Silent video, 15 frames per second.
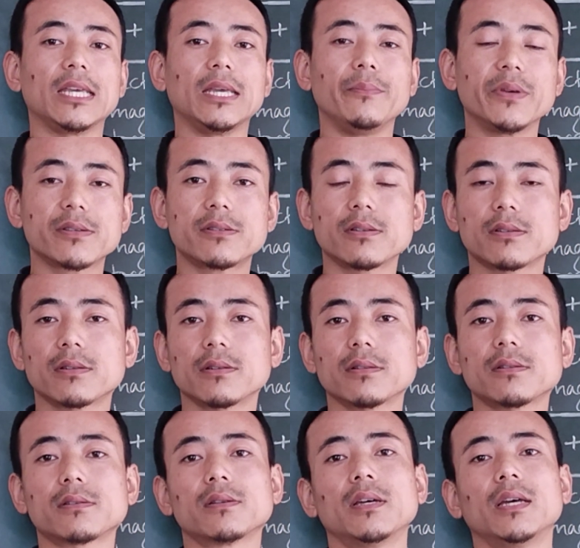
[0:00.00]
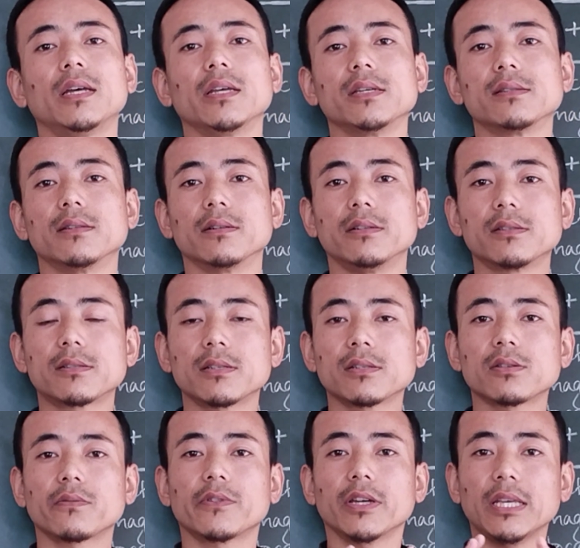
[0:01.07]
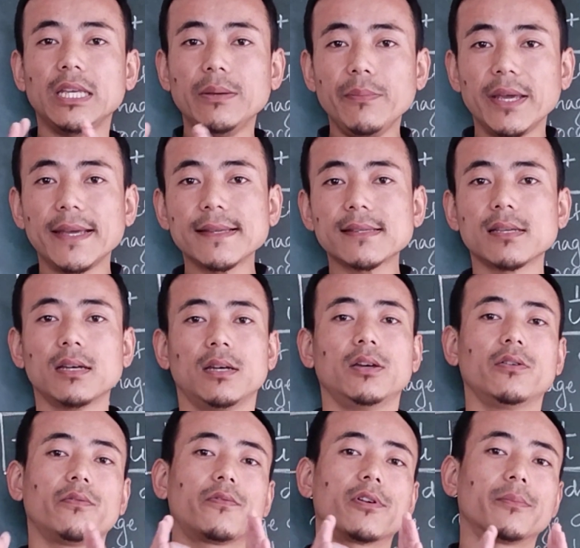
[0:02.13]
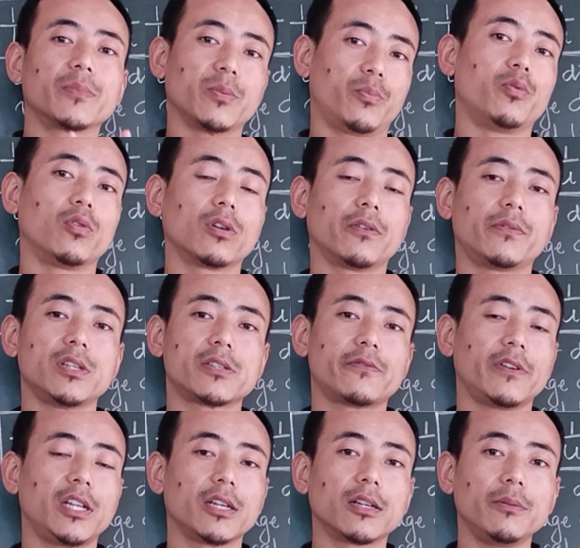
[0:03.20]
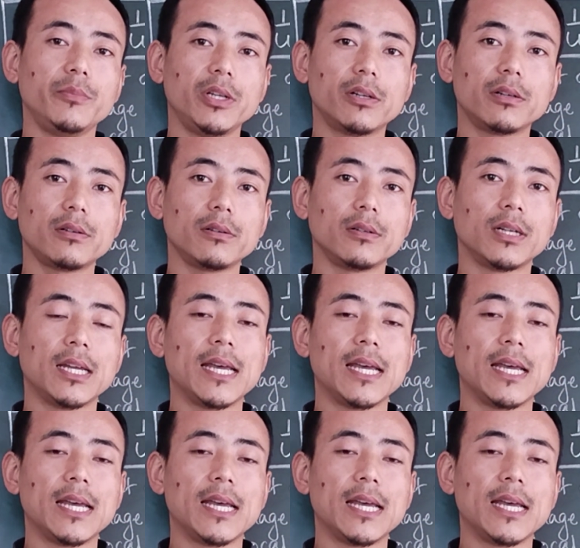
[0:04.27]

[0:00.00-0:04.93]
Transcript: Image distance is the distance of the image from the pole of the spherical mirror,